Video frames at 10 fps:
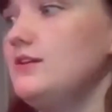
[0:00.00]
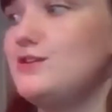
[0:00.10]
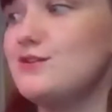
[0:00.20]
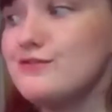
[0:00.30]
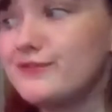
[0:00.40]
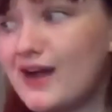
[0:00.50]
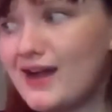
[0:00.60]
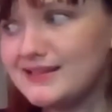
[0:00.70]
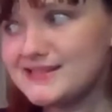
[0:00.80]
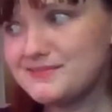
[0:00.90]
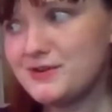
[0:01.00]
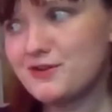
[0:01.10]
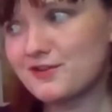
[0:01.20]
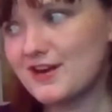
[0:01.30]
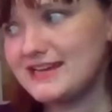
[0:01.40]
You've got some
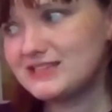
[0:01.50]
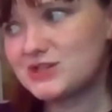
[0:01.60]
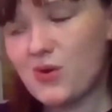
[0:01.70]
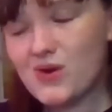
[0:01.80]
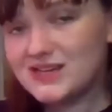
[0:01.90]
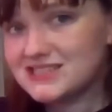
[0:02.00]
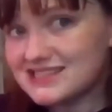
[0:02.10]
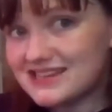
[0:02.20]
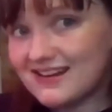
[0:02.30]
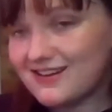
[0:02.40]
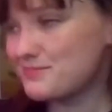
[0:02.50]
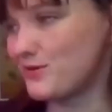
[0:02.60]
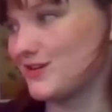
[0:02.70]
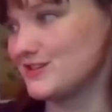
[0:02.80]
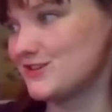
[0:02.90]
great toys there,
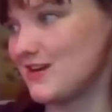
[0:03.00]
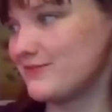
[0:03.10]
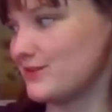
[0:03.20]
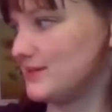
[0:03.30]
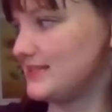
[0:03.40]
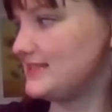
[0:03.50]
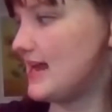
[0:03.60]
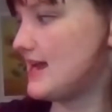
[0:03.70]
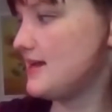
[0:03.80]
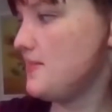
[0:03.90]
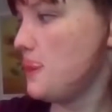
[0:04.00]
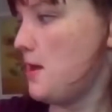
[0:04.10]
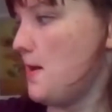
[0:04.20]
poor Trevor would say.